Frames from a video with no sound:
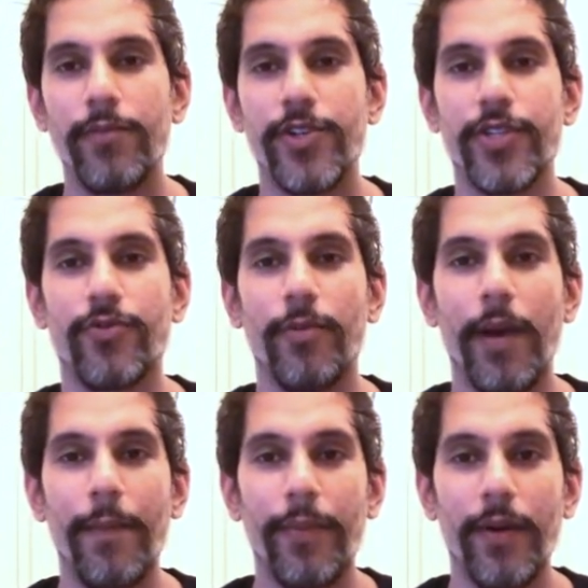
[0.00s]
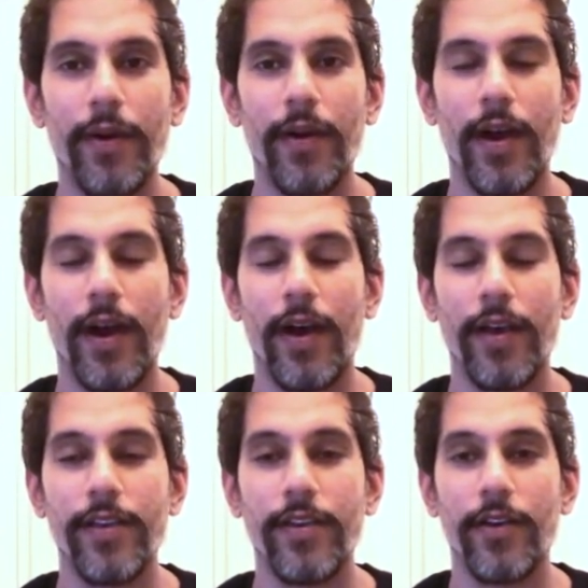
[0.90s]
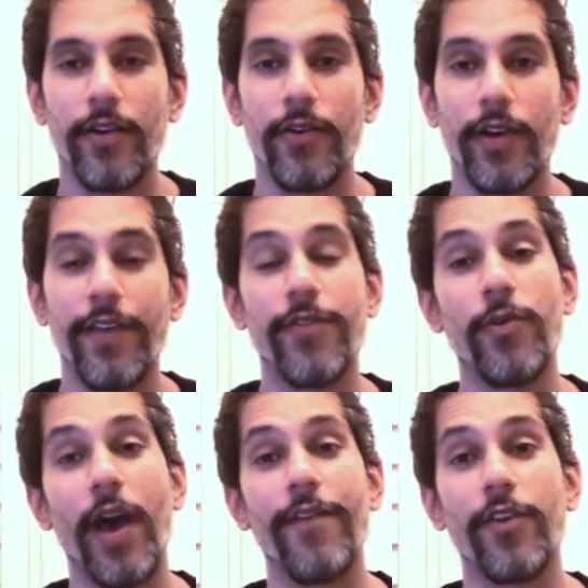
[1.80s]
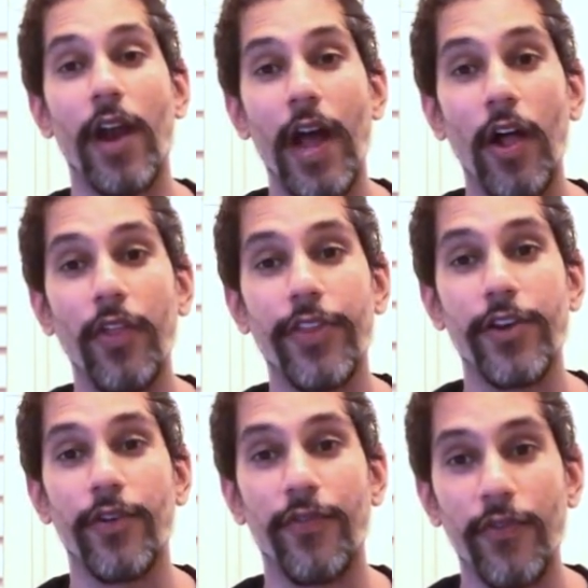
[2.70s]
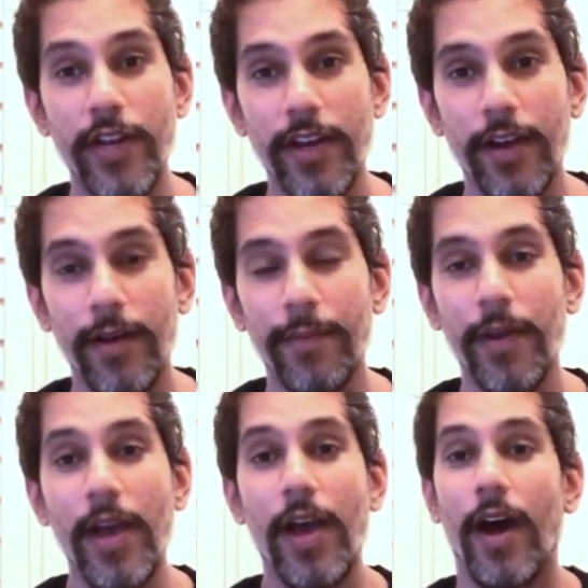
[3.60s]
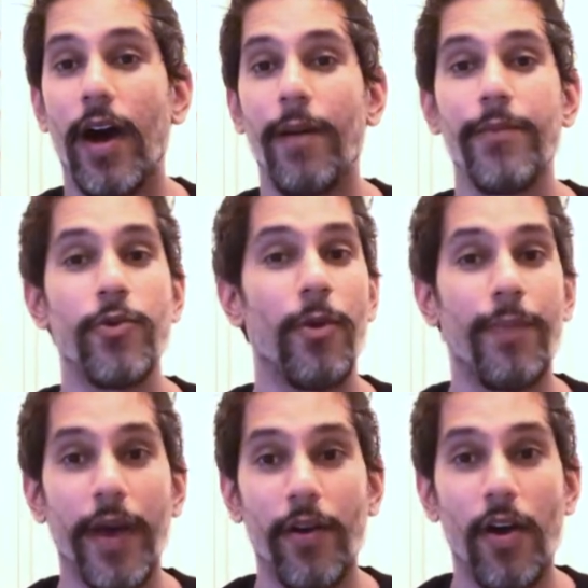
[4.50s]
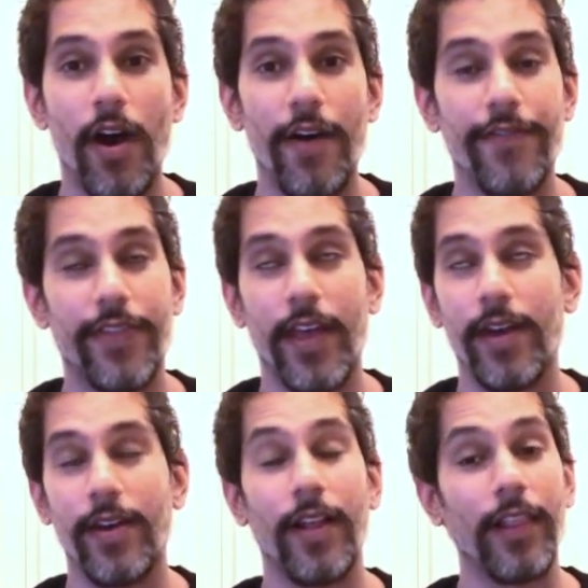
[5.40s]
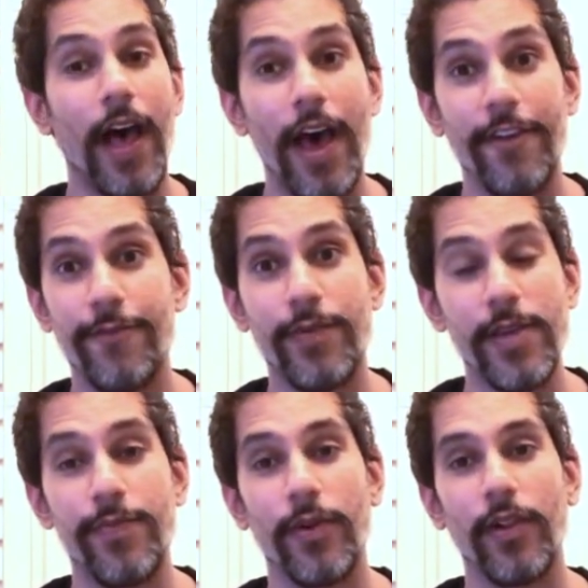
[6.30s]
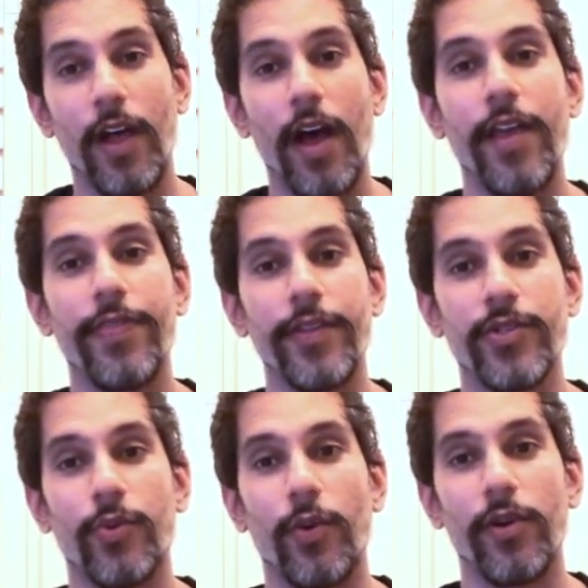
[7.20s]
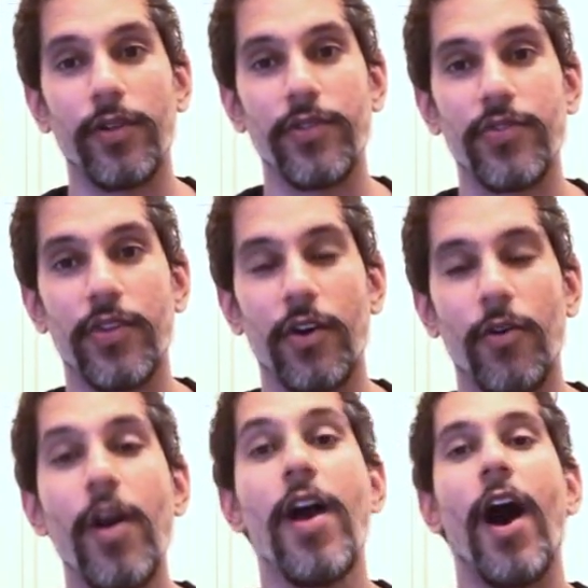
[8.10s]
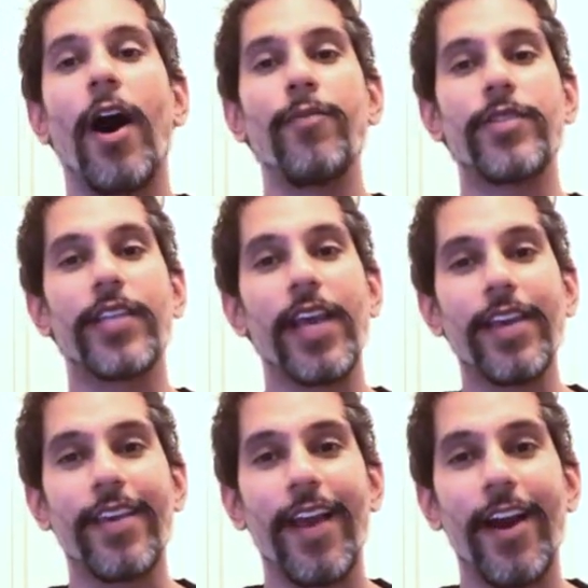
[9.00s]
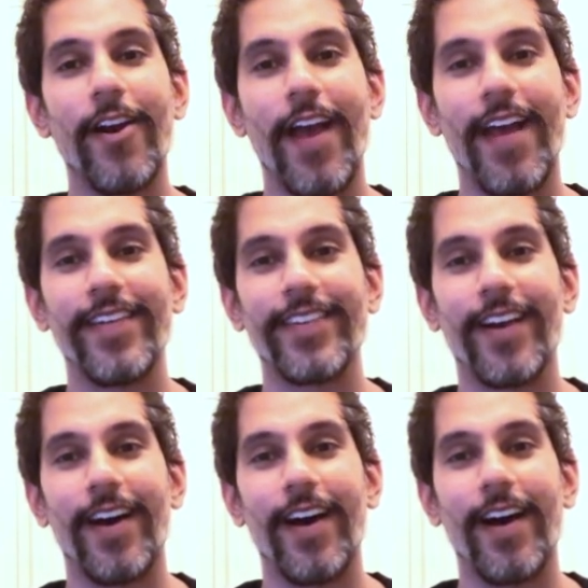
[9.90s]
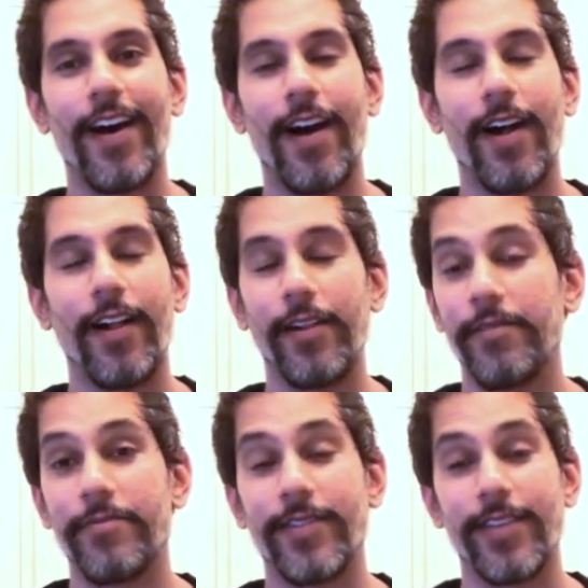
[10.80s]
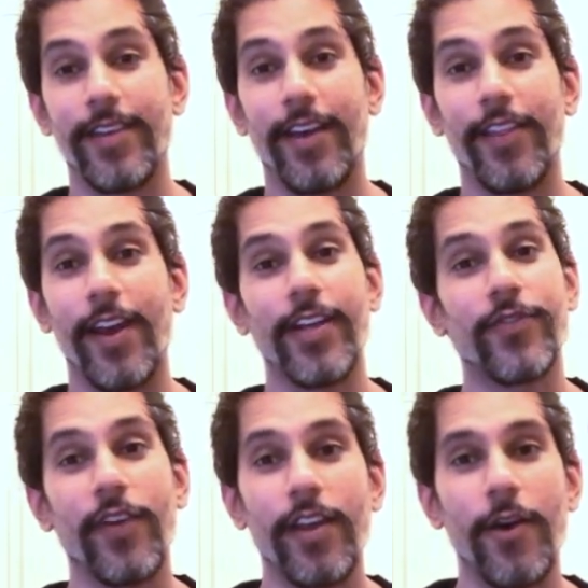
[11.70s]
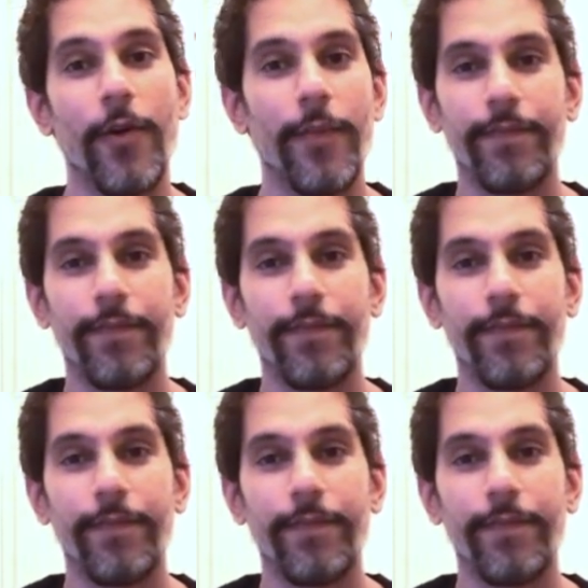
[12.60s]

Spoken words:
Just remember, you know, if you have your health and your freedom, you're better off than a lot of people in this world. So take care, and I'll see you on the next video.